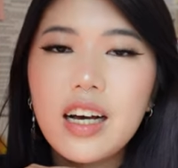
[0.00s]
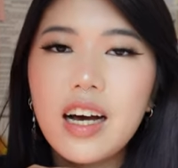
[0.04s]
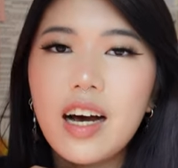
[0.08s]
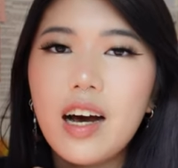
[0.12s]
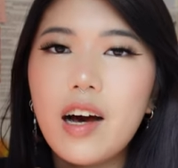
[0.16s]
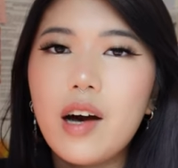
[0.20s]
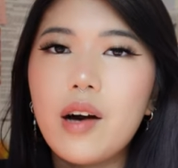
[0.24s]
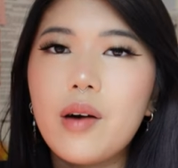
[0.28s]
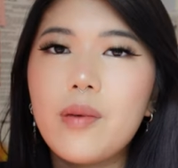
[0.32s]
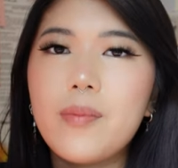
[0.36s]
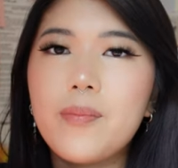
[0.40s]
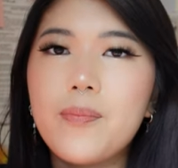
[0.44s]

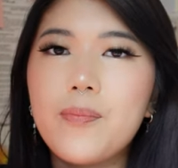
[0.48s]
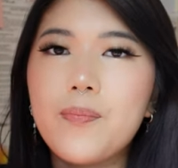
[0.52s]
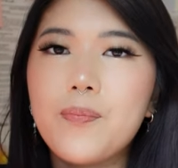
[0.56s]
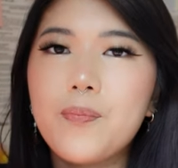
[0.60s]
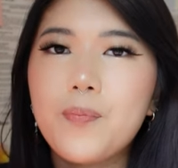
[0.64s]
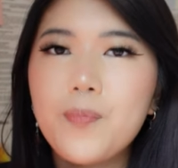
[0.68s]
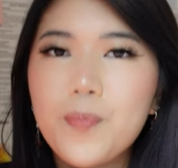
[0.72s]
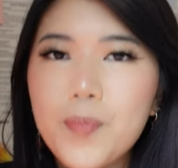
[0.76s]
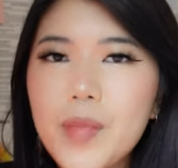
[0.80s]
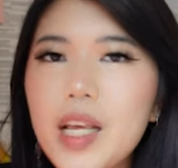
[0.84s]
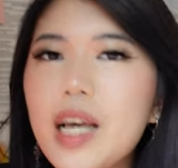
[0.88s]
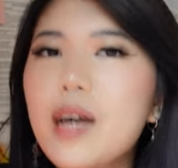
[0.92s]
Um,
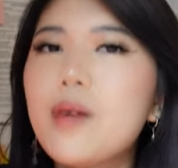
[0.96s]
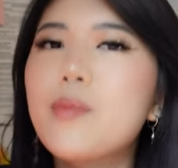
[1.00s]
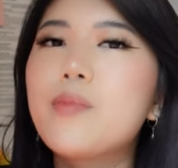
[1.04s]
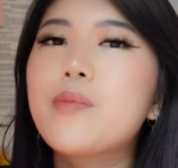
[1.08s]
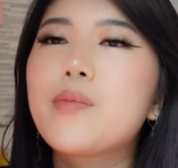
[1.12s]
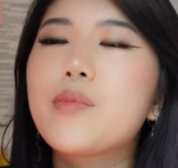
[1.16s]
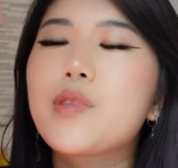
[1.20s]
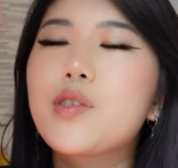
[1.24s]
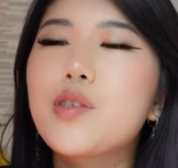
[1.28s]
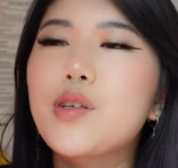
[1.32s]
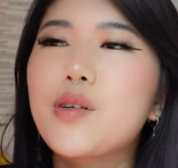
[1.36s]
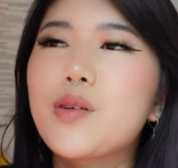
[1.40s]
yeah,
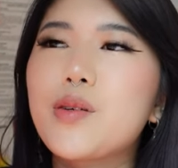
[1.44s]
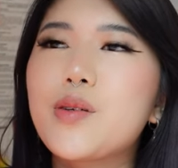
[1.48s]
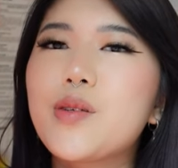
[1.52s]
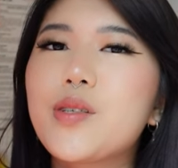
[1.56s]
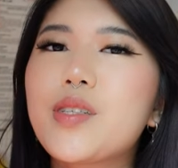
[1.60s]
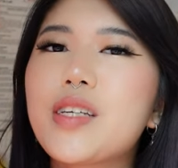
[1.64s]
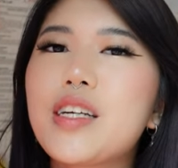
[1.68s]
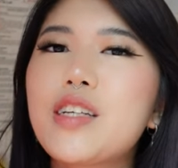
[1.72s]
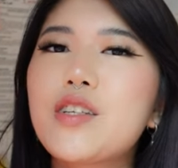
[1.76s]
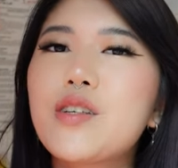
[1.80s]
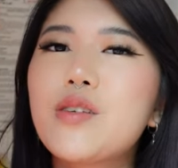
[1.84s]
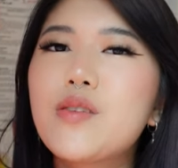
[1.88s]
so
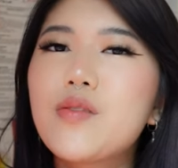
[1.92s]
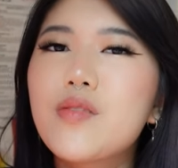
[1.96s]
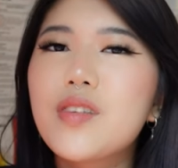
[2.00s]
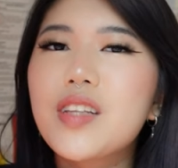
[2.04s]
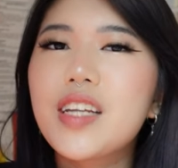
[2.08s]
stay tuned